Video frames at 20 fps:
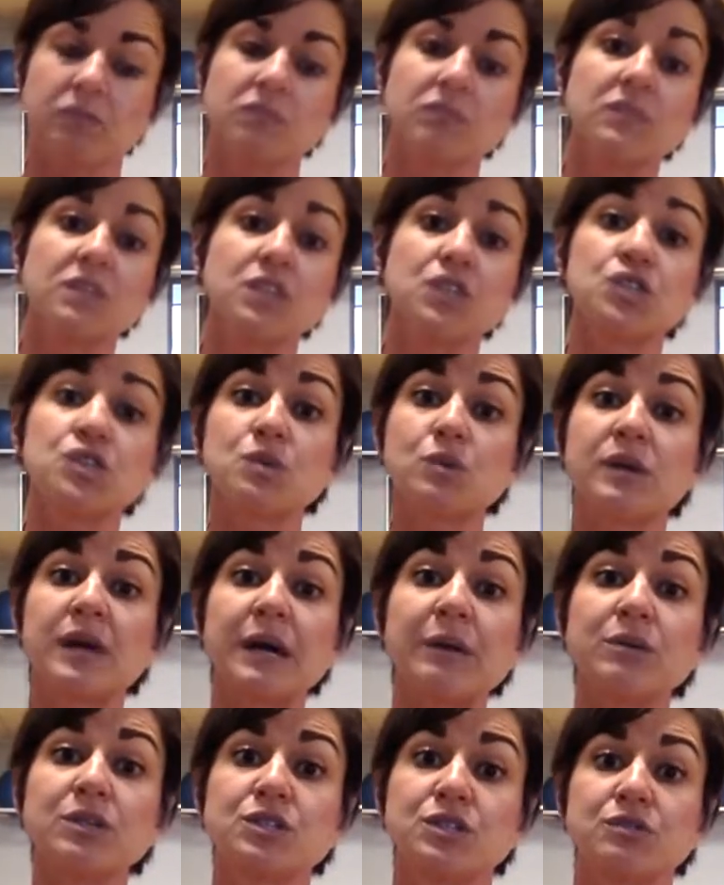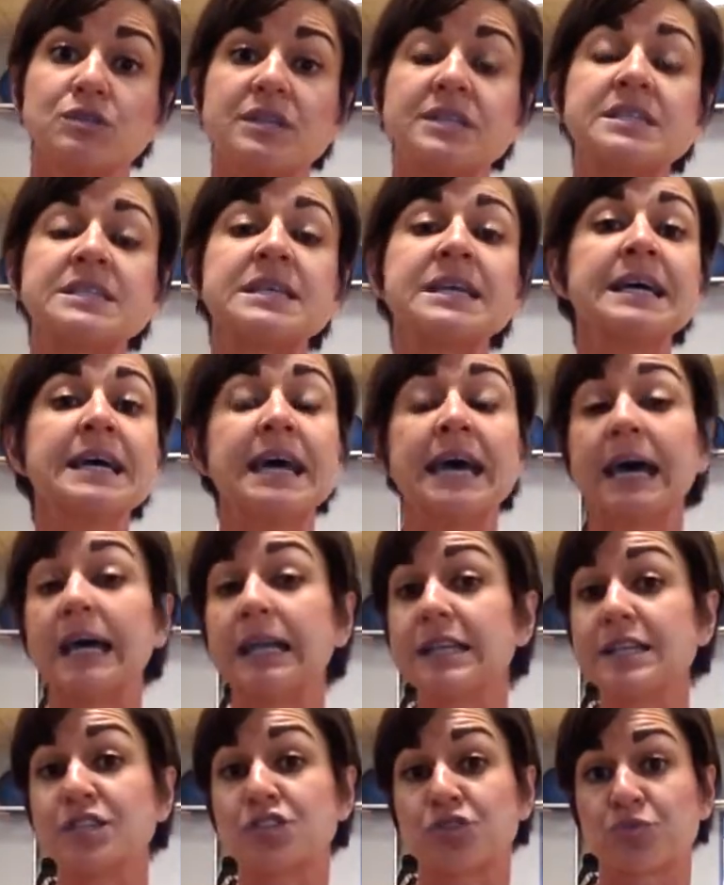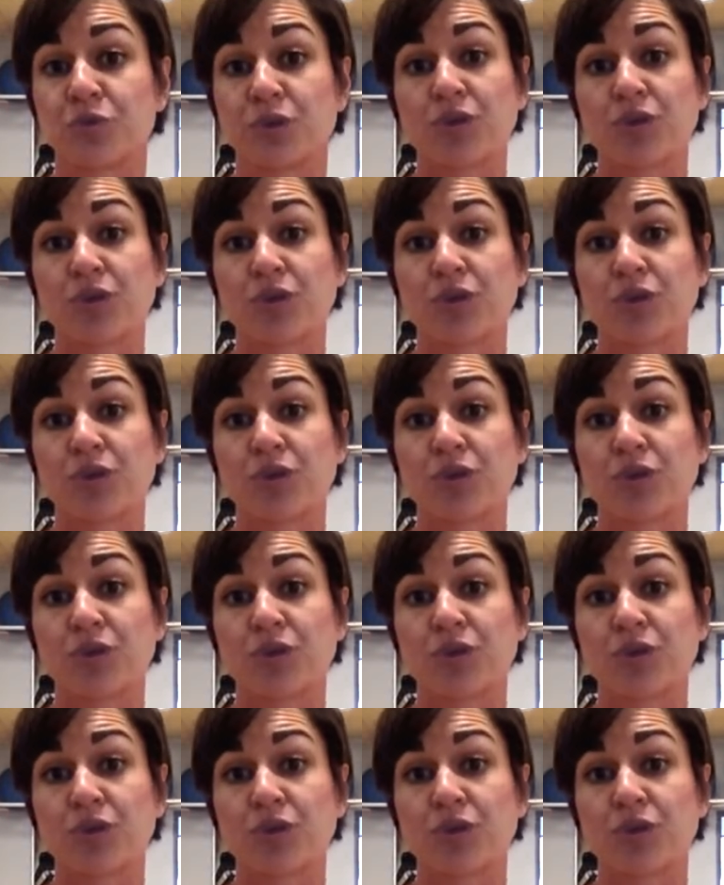So what I would do is, at least 3